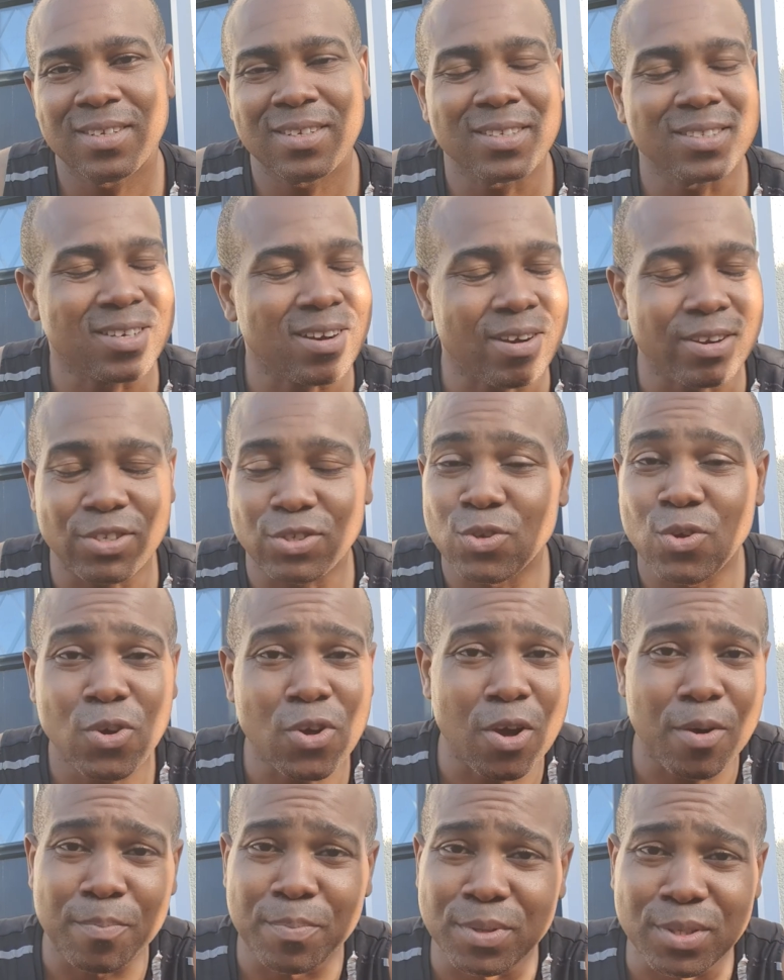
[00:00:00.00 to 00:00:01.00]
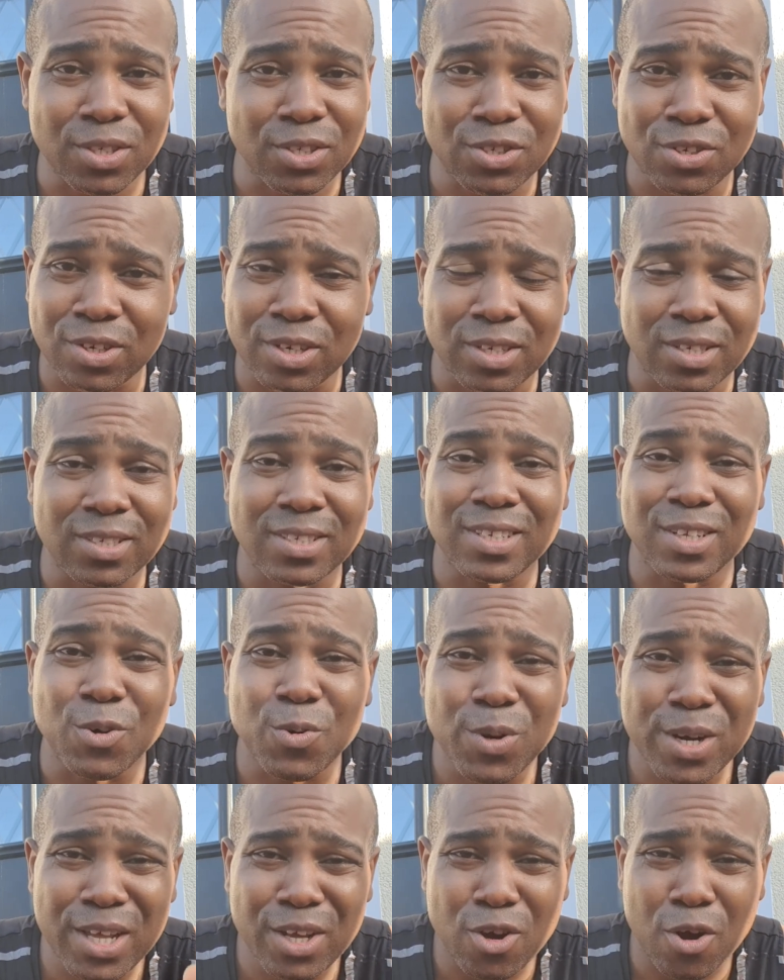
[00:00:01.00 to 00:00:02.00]
There is no competition, and the
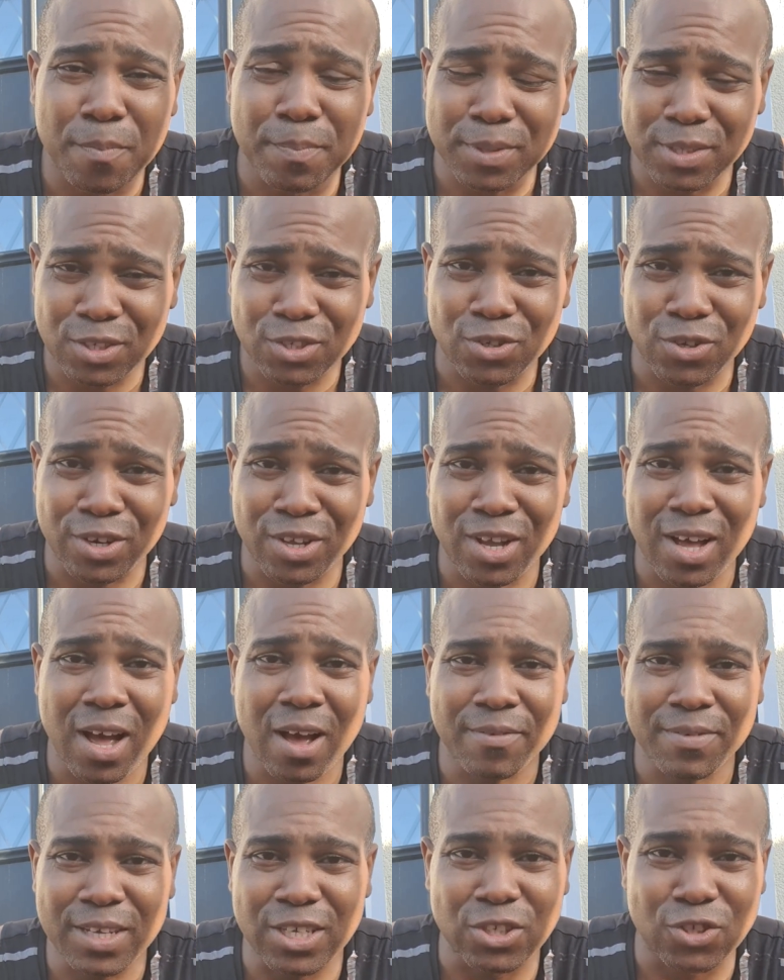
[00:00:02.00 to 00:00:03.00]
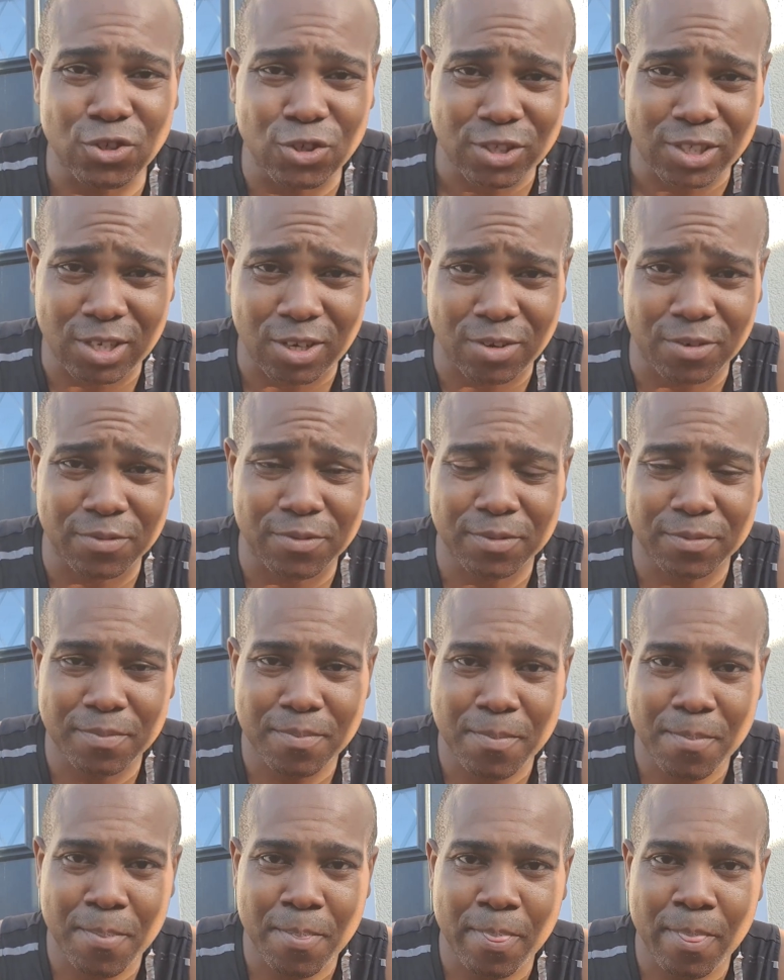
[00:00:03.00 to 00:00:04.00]
only competition you have is yourself.
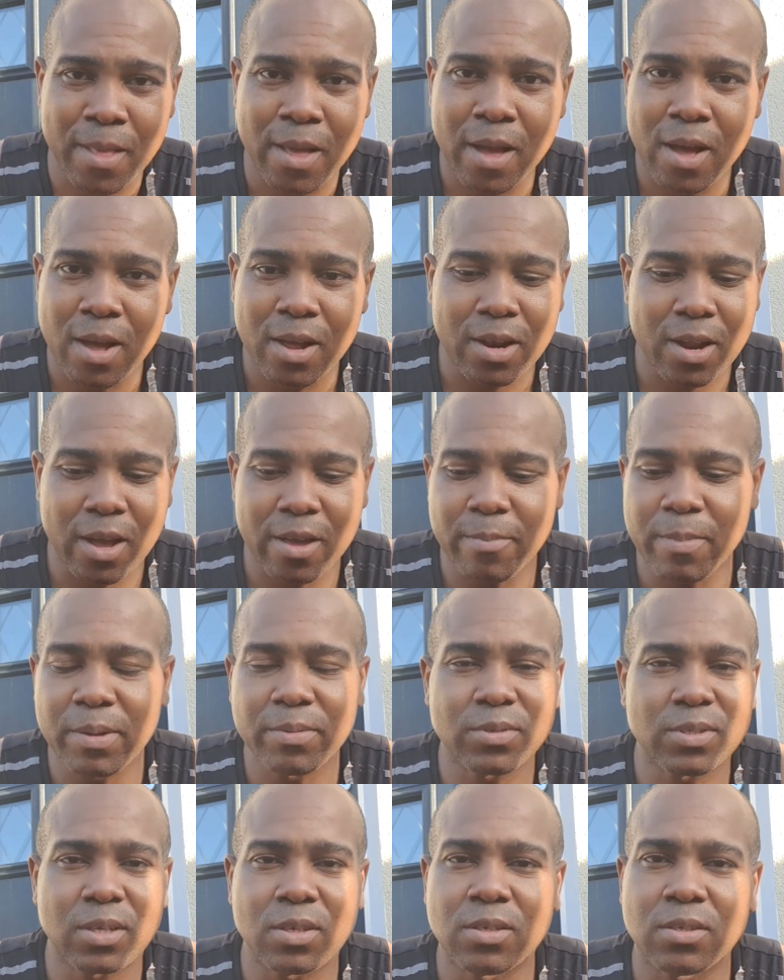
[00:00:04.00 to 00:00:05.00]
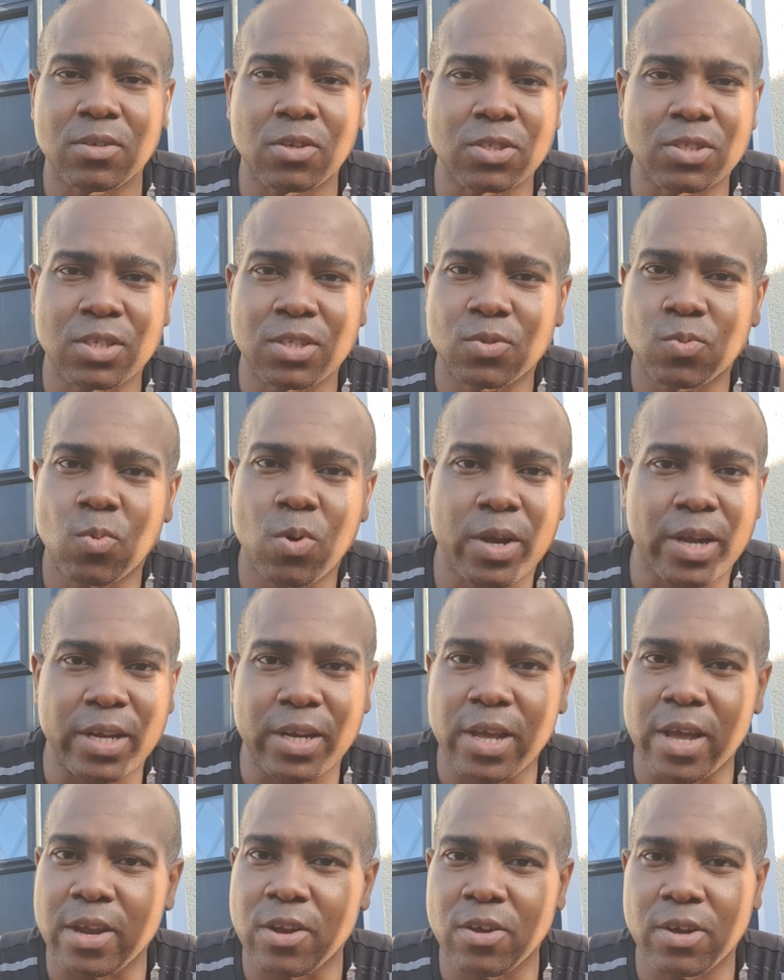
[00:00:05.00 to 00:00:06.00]
Now you may be saying, does this work in
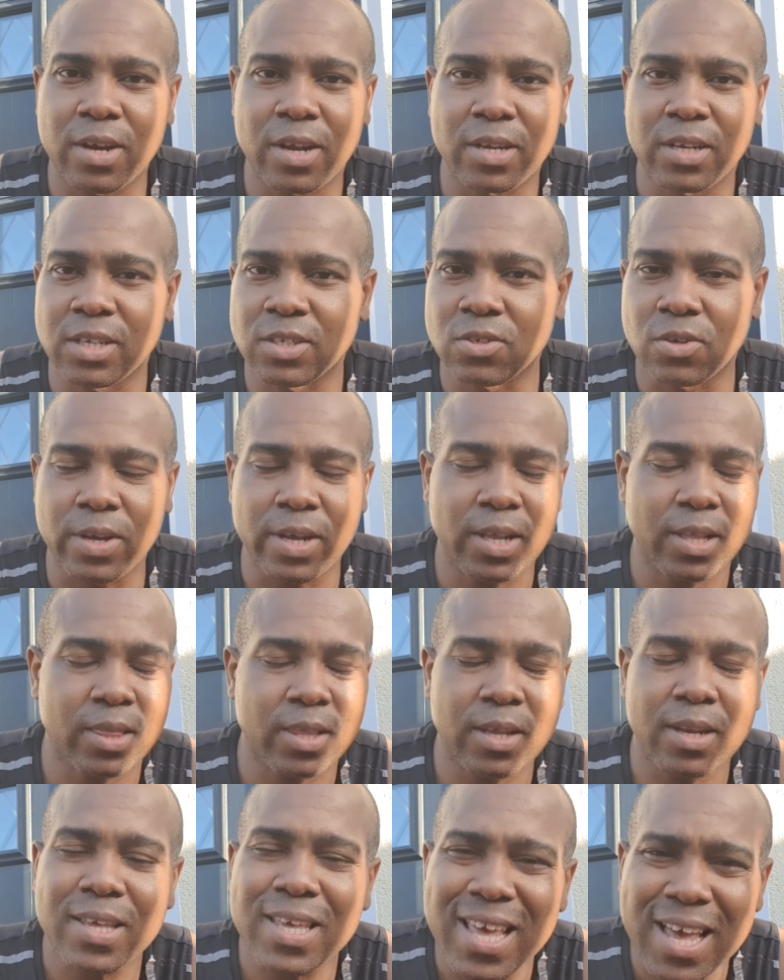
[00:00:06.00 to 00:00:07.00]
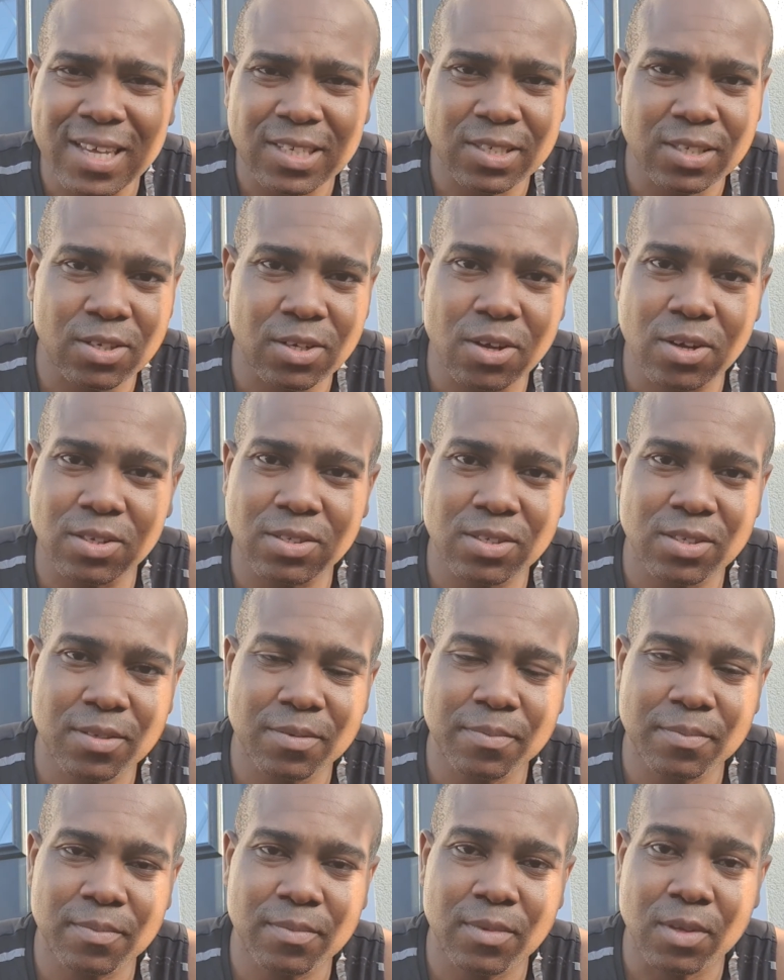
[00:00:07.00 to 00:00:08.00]
any other nature or anything? Yes, it does.
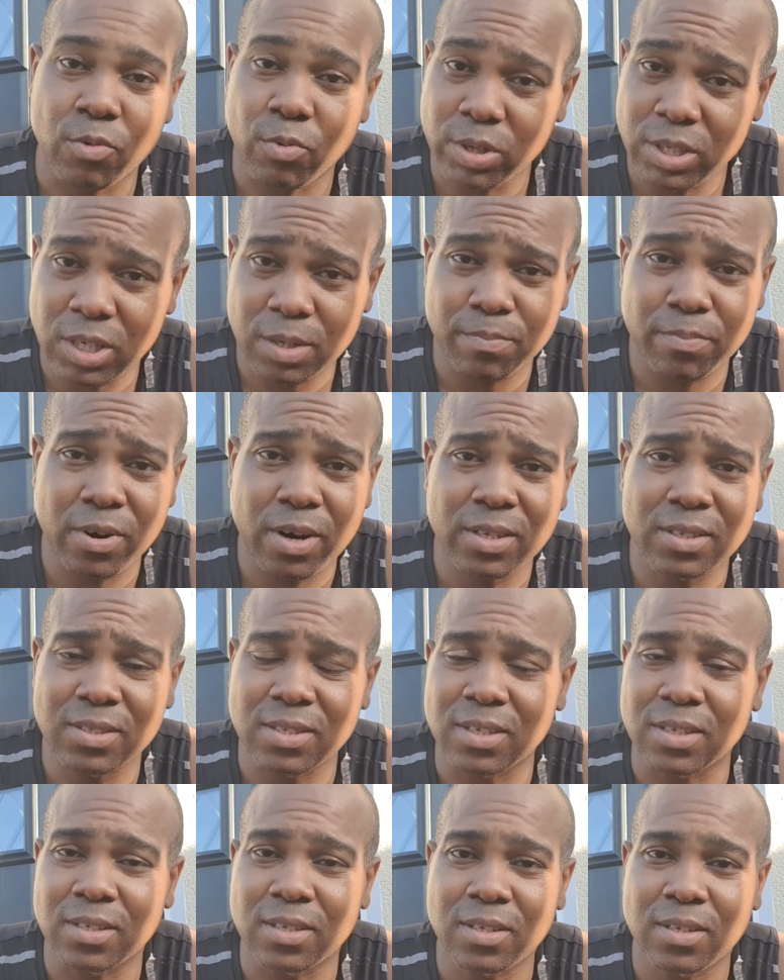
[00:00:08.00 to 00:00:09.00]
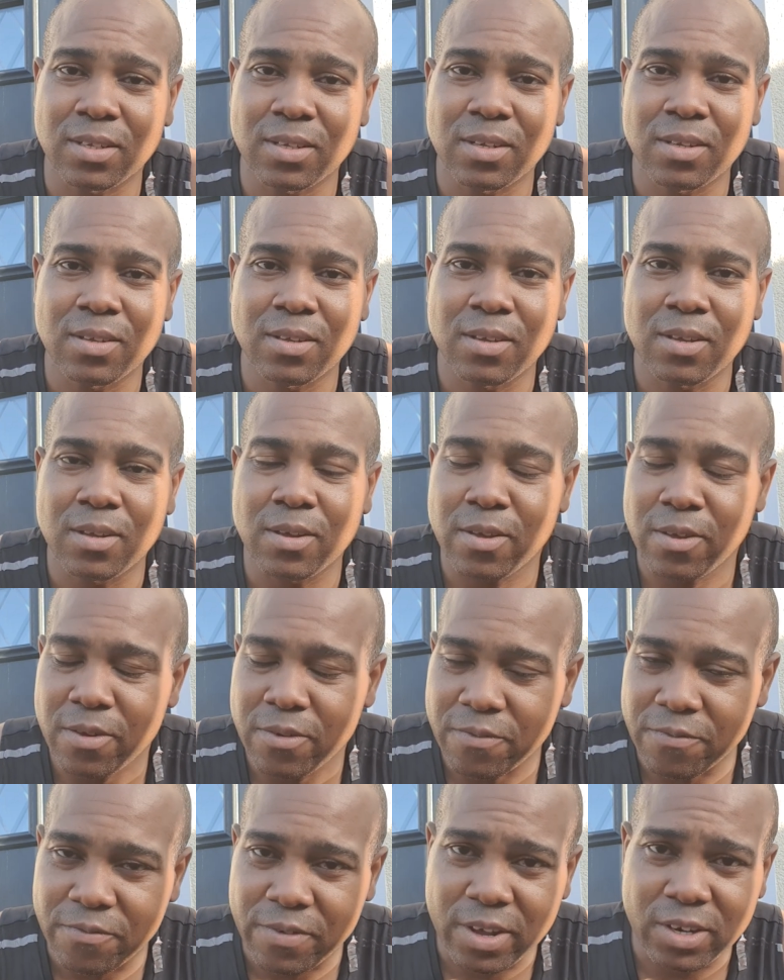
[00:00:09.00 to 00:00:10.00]
Richard Branson,
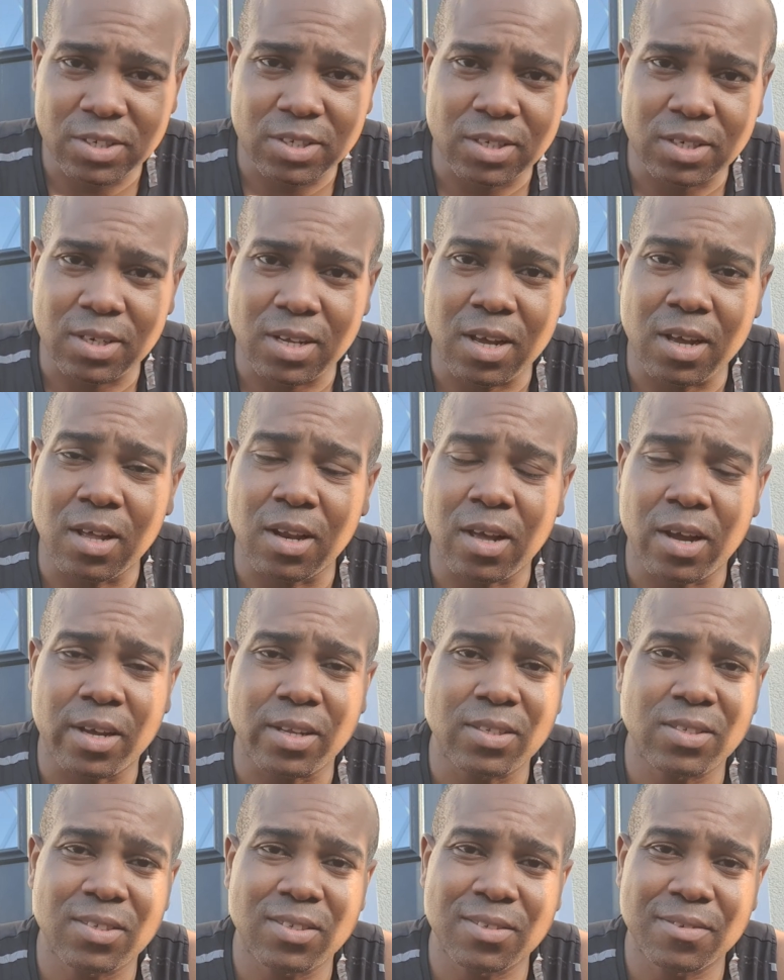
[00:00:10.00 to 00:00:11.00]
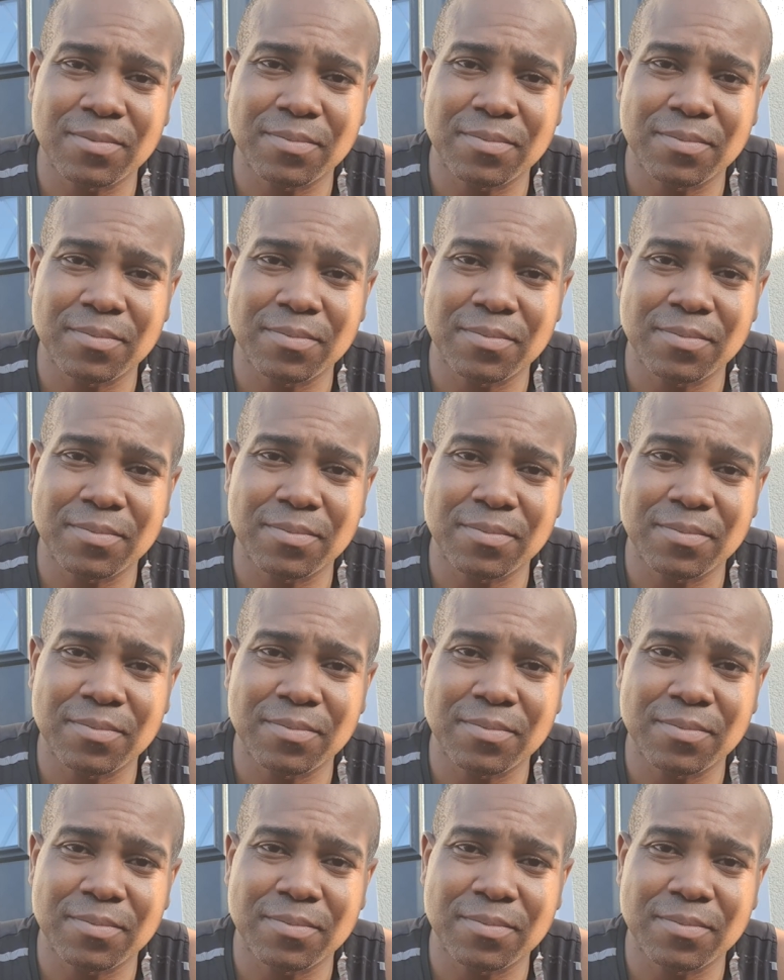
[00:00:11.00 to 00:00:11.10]
Virgin Airlines.